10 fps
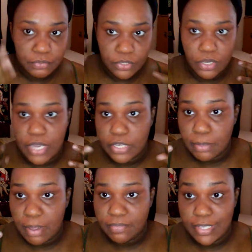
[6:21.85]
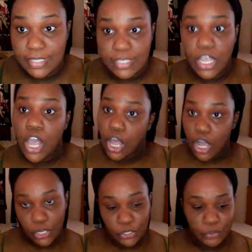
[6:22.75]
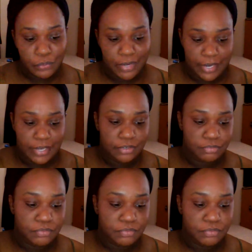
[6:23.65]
So that's why my face is a little red.